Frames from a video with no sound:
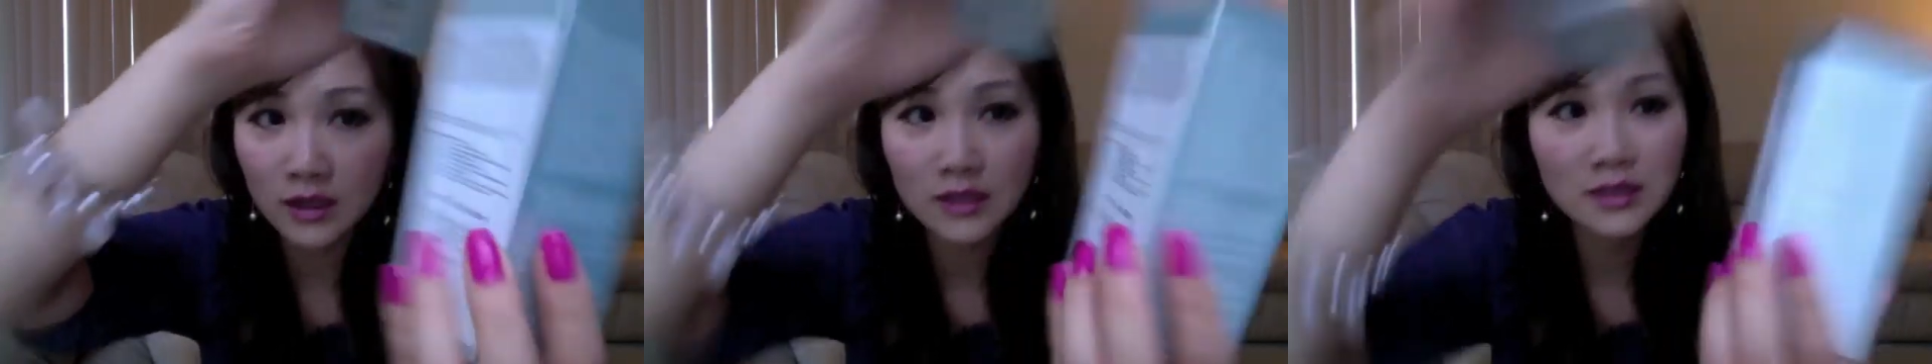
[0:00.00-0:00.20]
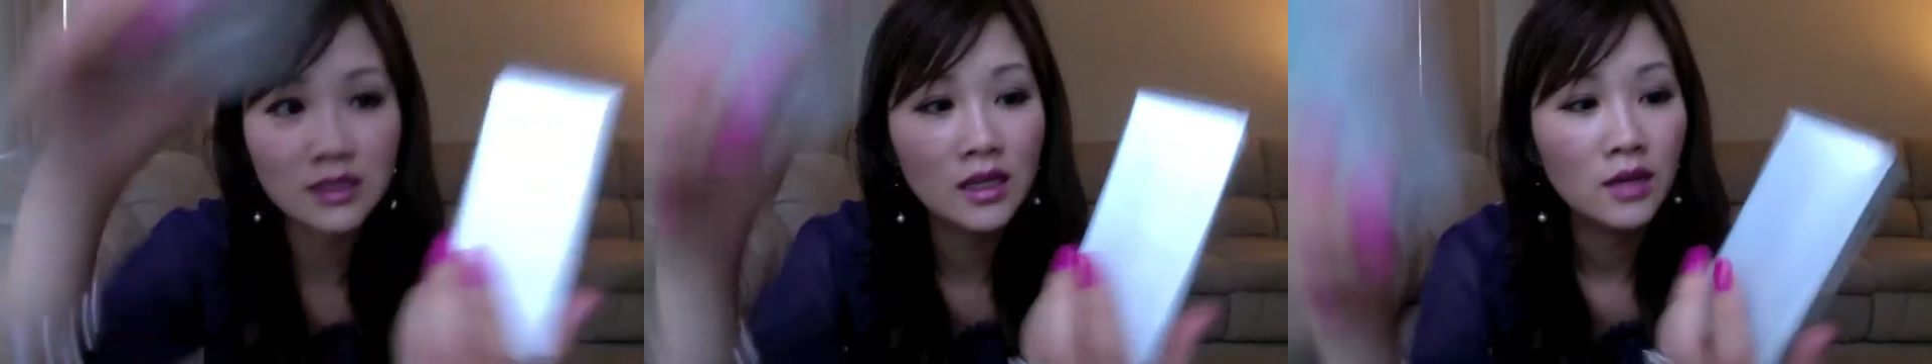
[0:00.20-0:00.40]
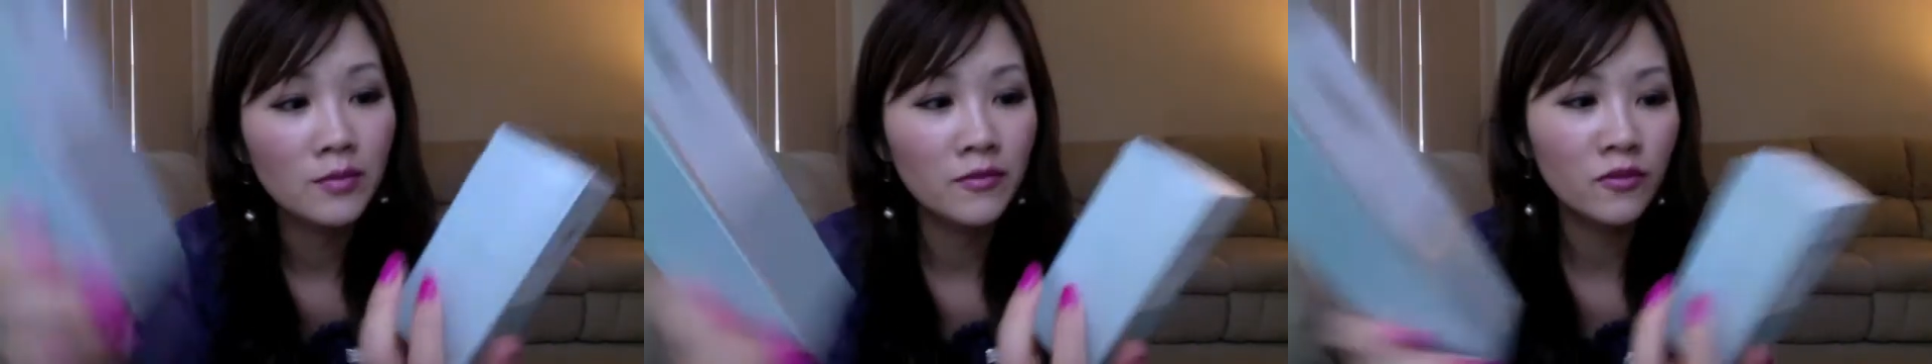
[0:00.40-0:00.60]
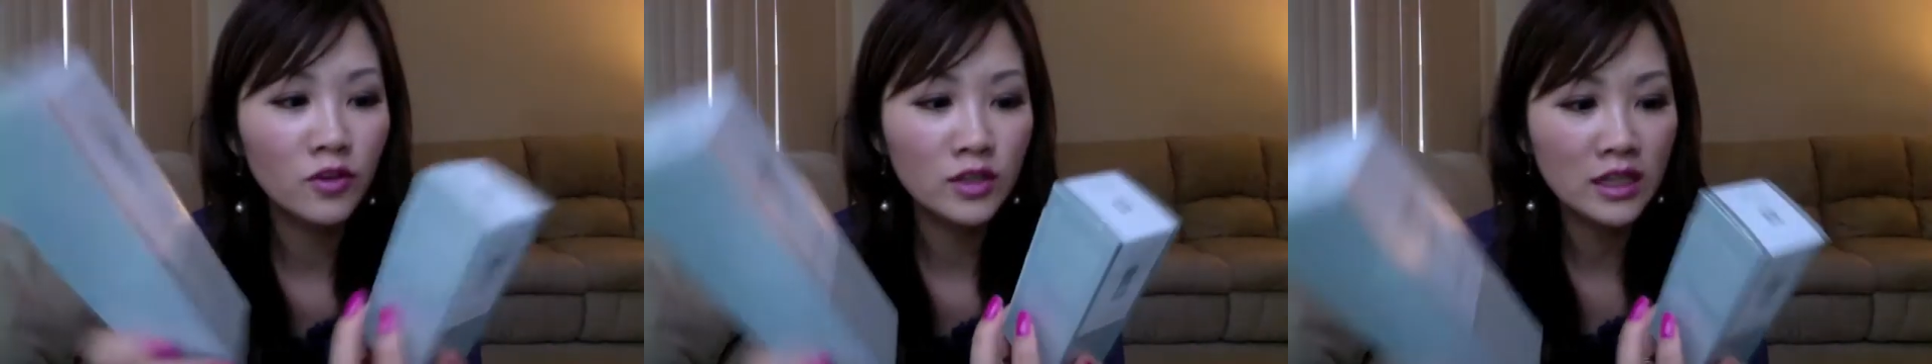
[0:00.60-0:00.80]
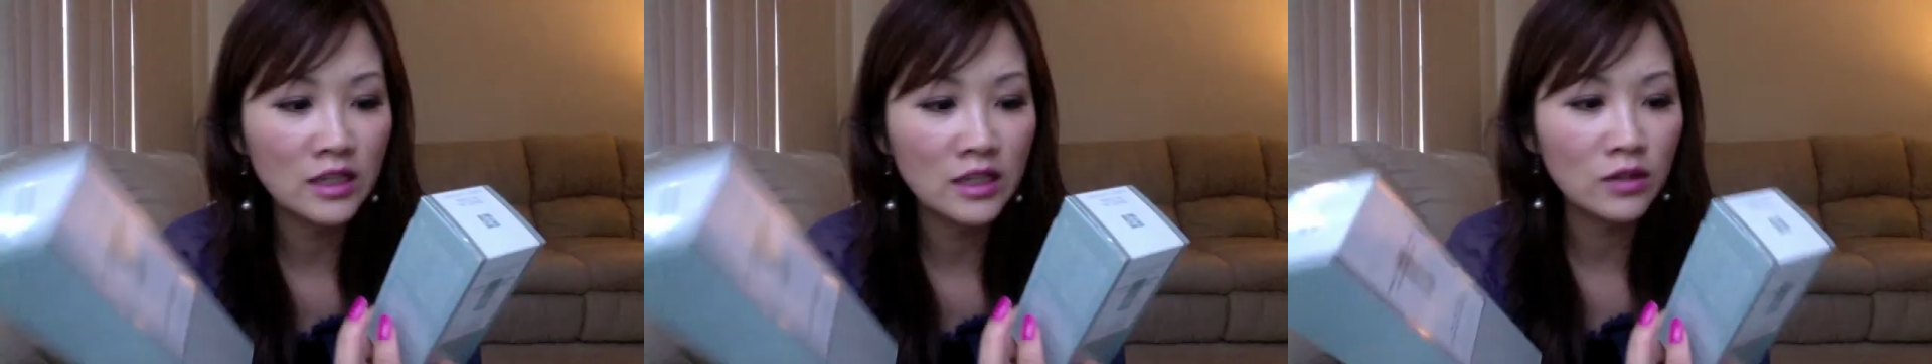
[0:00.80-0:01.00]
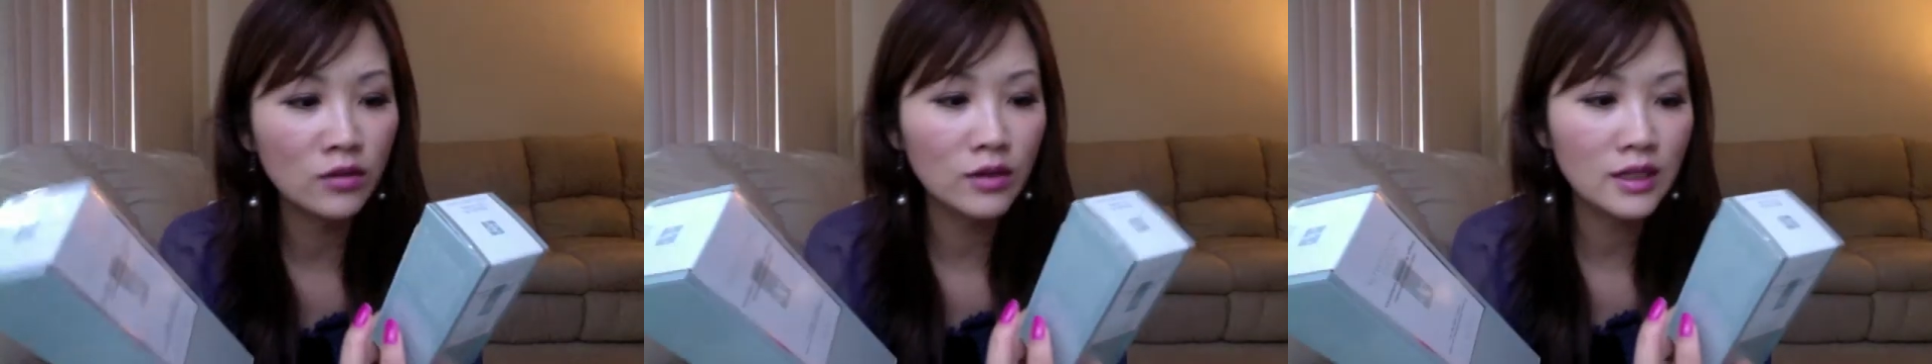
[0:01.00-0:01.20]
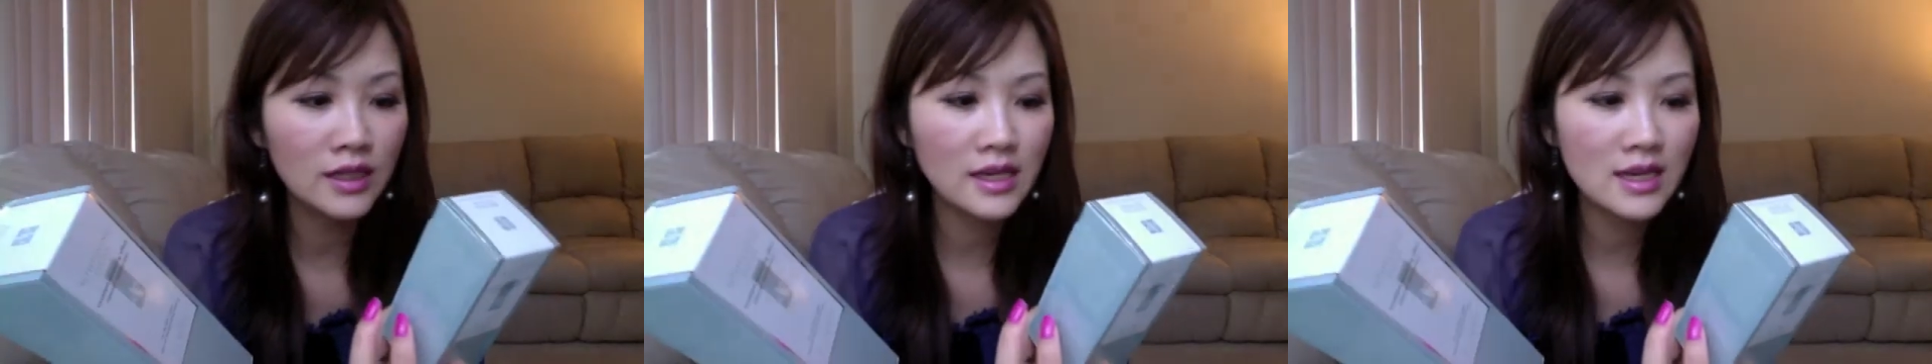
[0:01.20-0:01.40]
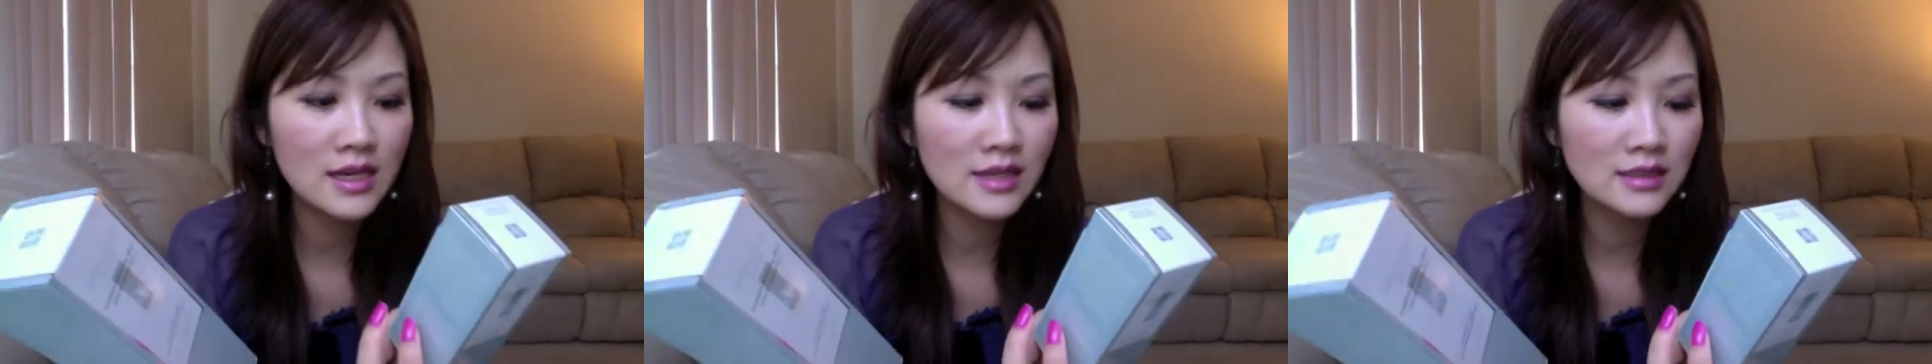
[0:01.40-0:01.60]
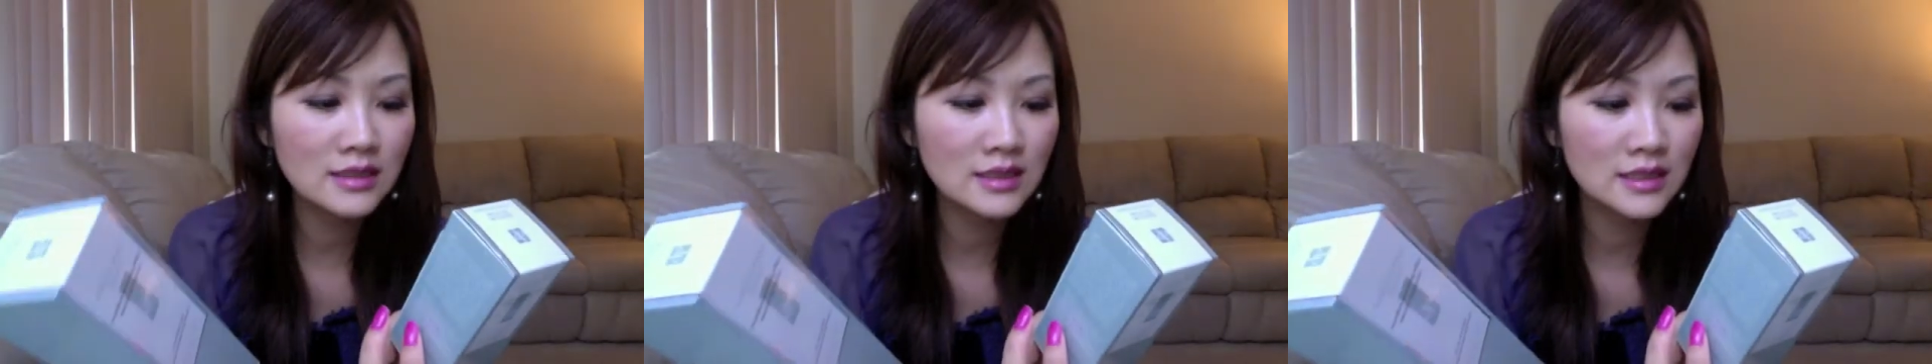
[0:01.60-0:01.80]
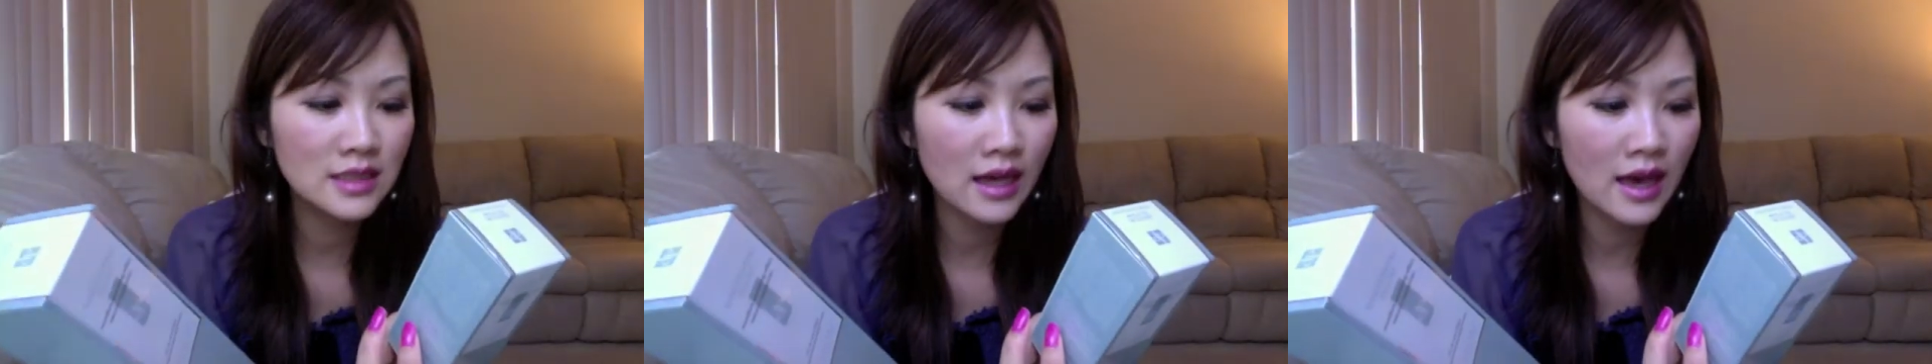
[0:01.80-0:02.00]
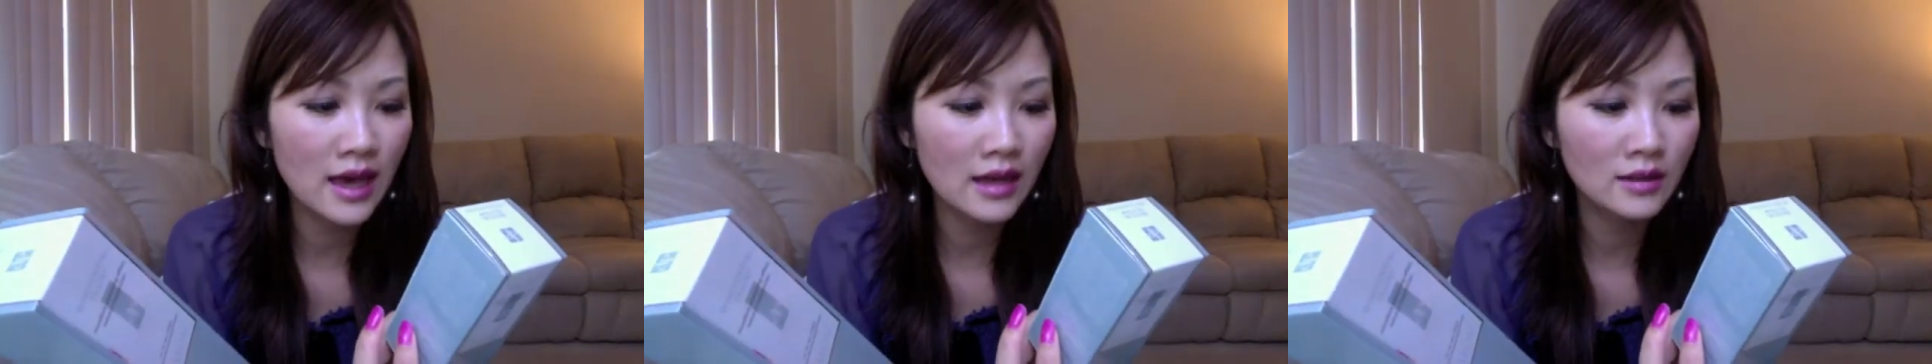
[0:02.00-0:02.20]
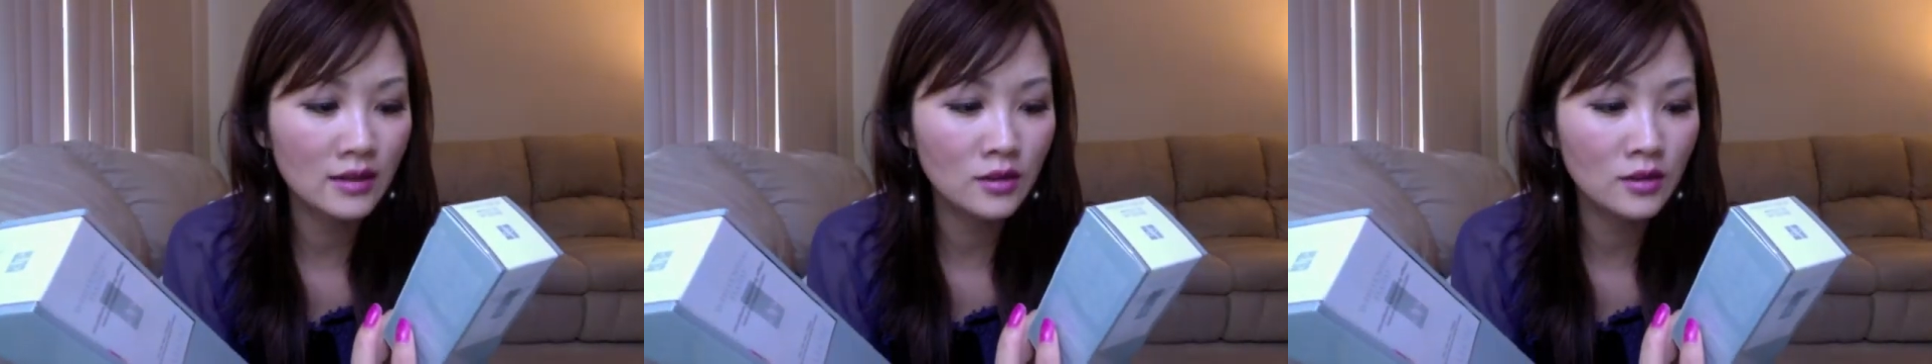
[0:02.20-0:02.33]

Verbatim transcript: words for the ingredients